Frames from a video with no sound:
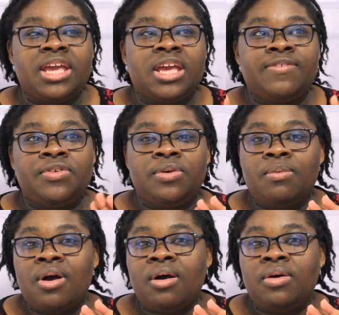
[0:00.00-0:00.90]
if
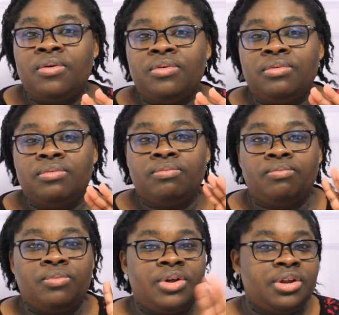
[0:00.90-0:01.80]
you all
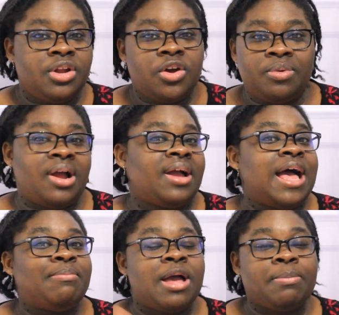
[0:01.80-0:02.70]
want to know where I
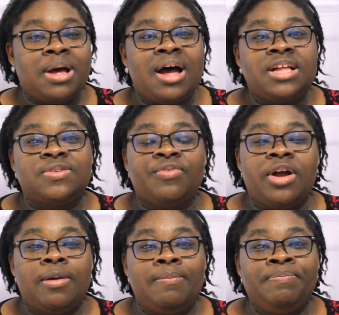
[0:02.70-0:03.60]
got my pots
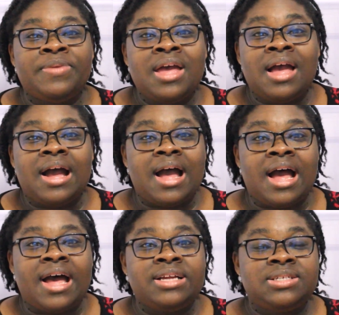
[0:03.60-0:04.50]
from,
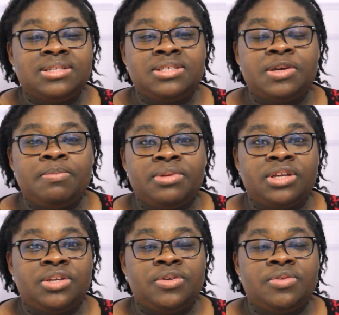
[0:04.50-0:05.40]
I just
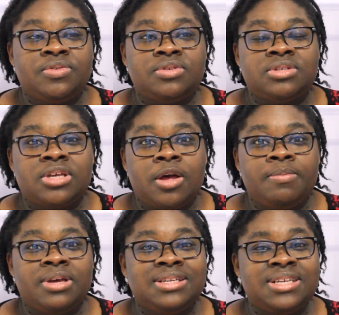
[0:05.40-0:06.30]
simply used
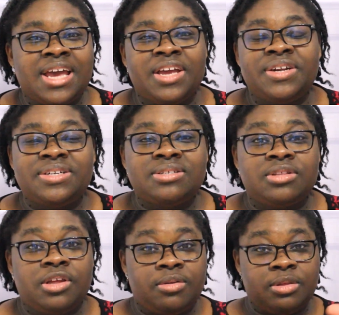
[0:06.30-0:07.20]
some containers,
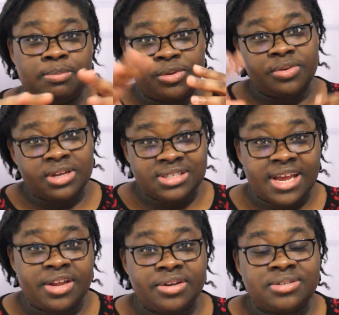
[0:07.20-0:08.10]
the blue
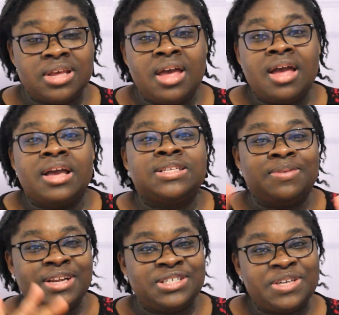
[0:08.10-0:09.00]
containers, because I'm
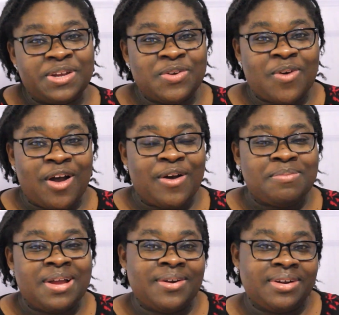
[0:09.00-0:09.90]
going to show you
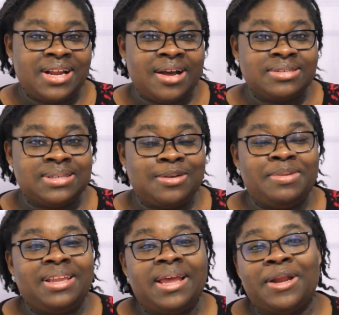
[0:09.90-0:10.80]
all my greenhouse a little
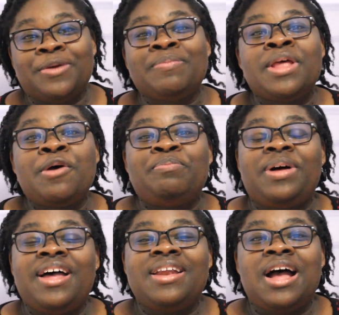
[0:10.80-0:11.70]
bit later.
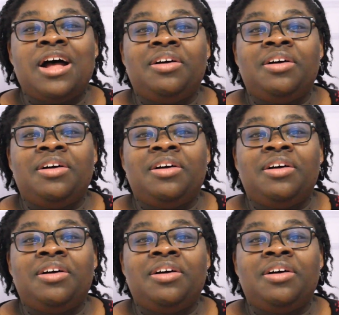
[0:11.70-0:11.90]
But